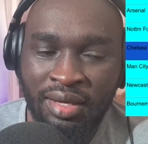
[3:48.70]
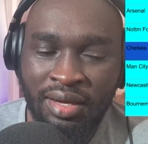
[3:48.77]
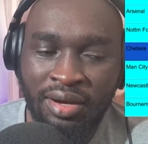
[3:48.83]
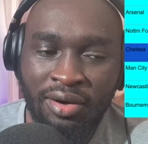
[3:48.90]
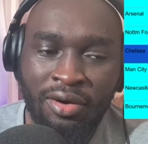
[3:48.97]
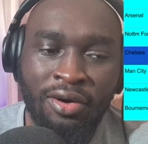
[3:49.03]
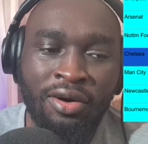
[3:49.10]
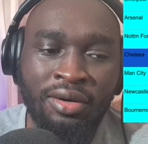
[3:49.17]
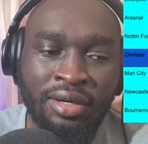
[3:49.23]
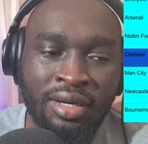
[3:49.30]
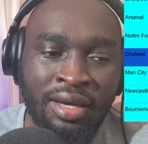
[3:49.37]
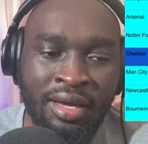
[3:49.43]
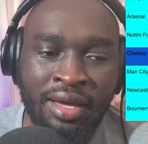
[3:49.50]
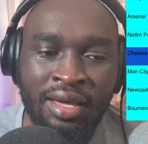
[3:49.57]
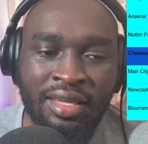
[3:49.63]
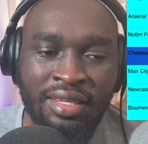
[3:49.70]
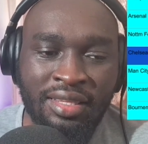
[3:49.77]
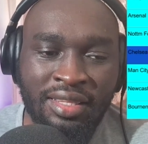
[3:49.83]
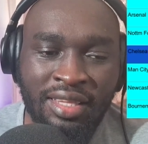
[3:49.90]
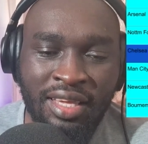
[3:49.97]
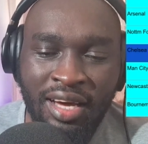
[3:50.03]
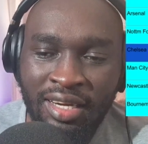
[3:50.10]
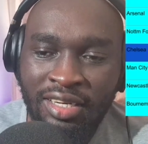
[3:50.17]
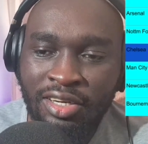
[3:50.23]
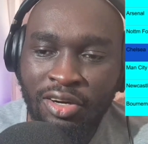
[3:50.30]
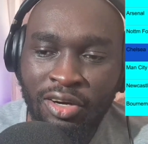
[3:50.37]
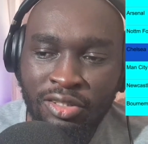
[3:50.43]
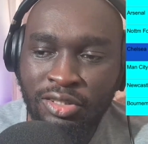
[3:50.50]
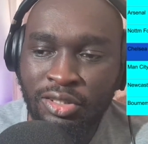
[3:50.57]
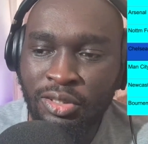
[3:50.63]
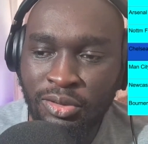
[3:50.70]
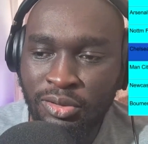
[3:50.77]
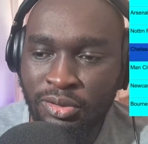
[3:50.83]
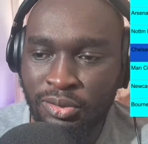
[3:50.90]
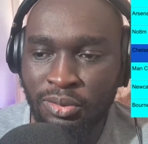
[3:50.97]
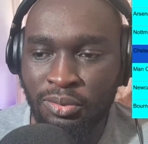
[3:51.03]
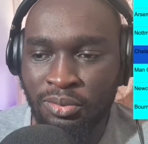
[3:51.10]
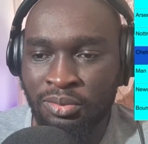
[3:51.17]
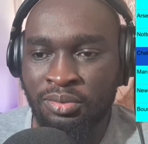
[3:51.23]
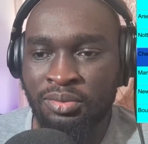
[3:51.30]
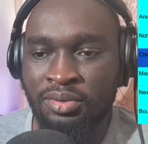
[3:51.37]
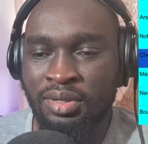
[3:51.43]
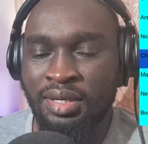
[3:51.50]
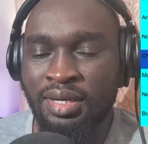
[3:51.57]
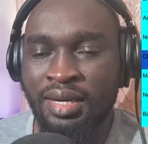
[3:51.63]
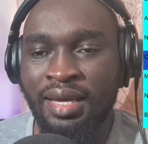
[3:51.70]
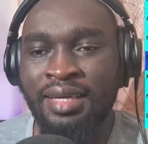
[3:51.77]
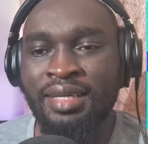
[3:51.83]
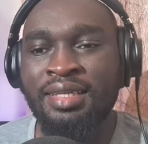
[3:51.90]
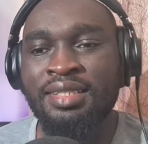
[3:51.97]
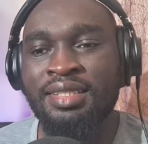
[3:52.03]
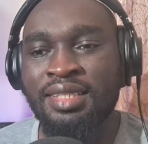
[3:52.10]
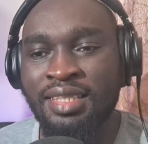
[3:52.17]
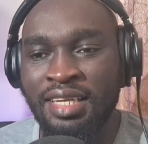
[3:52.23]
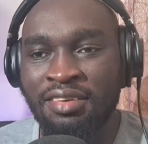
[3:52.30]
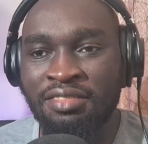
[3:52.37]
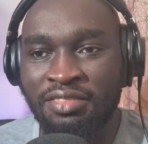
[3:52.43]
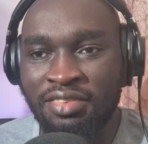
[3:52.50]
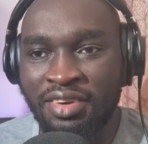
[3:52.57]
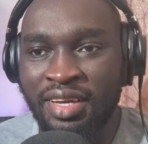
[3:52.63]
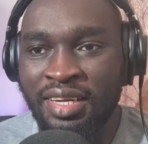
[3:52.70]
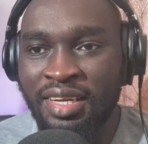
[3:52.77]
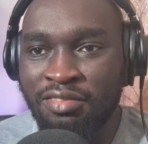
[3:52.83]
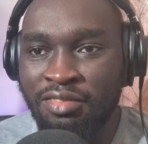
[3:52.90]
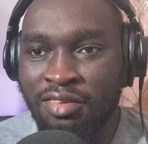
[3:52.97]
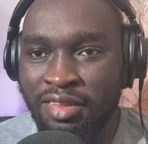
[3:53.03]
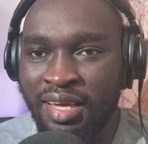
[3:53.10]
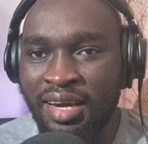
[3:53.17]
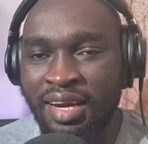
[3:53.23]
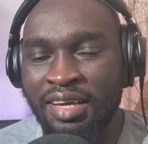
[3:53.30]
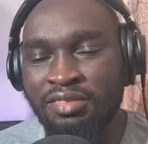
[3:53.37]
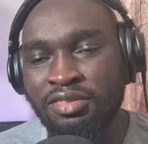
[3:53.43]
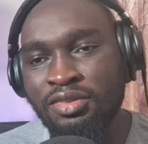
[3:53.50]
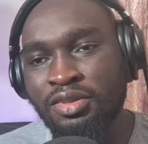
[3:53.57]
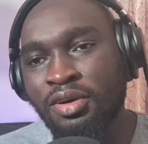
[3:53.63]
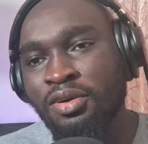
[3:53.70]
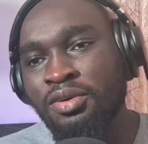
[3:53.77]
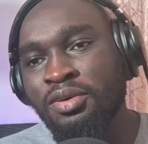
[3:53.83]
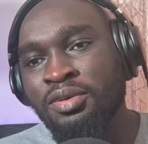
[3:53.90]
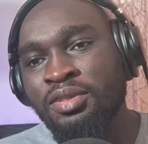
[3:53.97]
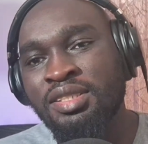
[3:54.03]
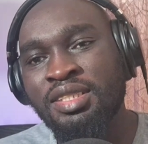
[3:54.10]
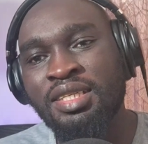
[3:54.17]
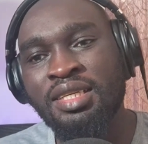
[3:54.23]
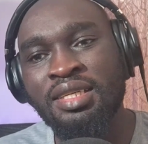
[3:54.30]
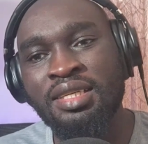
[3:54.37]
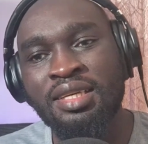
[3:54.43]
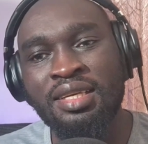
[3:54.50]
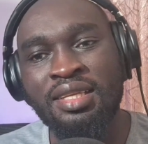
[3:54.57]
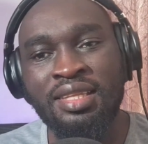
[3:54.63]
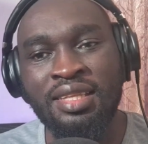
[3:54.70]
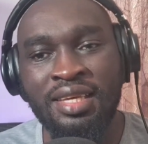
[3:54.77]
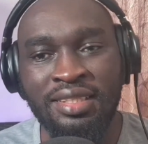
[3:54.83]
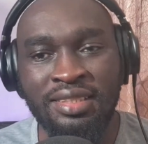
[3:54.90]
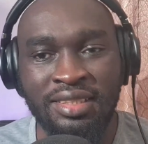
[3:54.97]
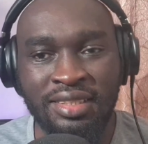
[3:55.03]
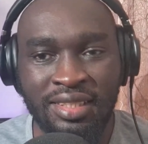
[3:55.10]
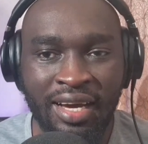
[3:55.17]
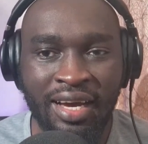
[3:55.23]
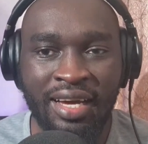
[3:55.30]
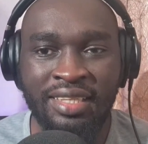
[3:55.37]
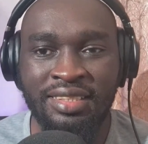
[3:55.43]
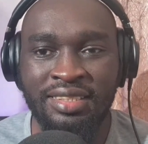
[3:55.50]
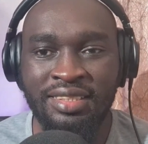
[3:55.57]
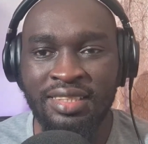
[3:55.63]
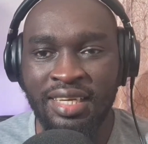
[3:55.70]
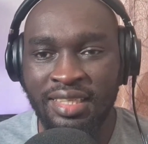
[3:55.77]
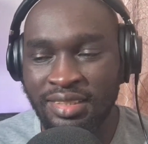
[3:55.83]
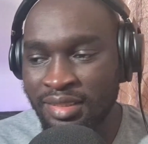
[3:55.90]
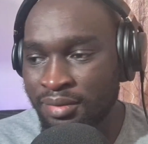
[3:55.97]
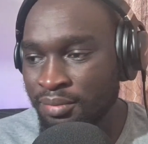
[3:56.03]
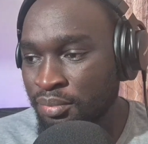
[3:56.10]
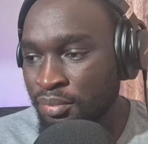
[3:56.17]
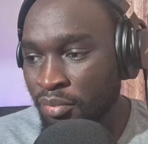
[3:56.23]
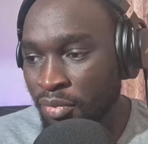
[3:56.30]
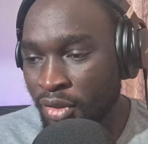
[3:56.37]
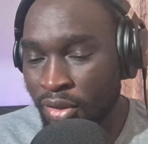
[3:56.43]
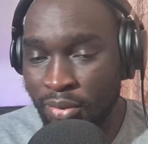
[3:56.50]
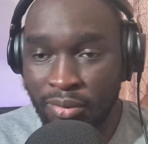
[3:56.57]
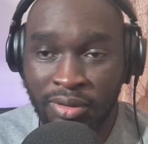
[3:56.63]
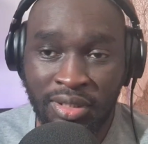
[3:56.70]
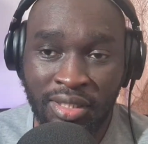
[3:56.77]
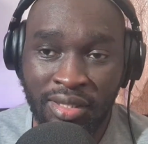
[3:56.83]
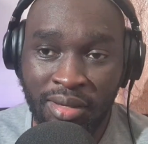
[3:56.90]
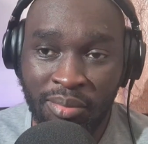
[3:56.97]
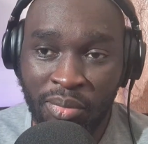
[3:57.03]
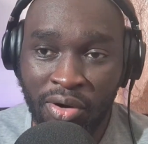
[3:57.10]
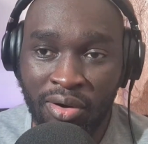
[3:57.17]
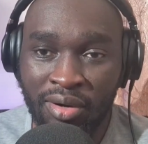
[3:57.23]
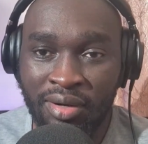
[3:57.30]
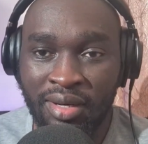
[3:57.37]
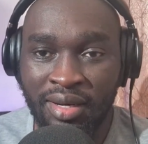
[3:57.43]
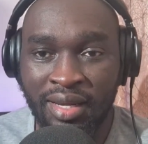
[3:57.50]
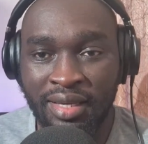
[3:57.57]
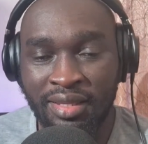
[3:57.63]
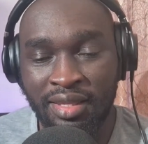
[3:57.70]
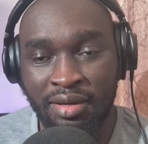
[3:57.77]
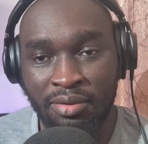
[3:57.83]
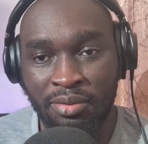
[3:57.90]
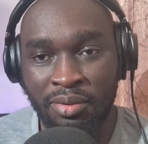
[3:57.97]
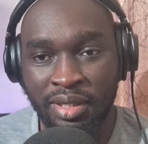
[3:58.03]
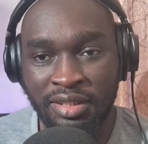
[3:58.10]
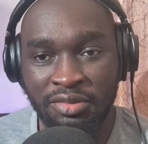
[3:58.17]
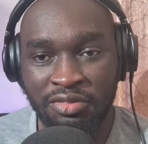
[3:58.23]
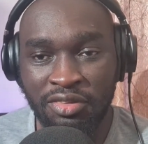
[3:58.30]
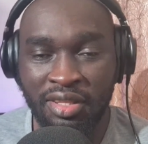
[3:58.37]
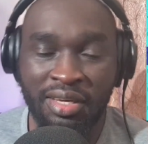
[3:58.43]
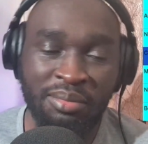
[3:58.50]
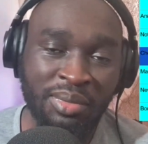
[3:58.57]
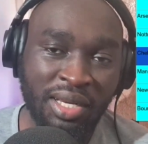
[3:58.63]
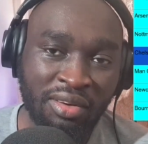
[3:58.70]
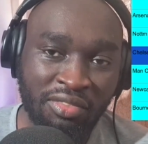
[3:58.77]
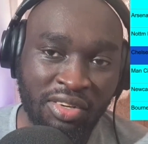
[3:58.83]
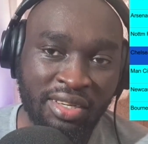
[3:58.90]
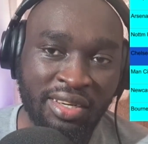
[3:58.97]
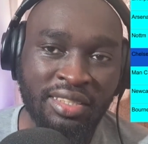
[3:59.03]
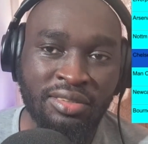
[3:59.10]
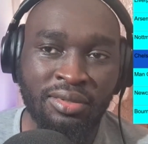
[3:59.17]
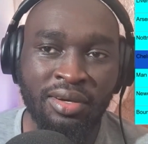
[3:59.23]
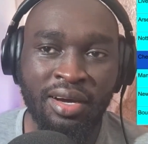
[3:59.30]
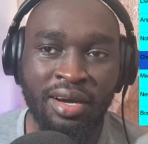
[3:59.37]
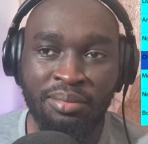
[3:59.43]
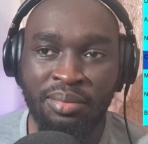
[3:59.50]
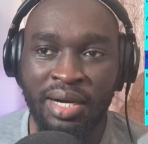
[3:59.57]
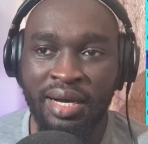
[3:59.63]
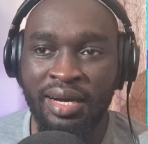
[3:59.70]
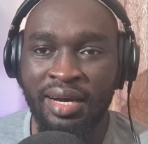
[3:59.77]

or they are not used to like defending for their life. So you'll see these guys just watching the ball, like they'll wait for the midfielders to come back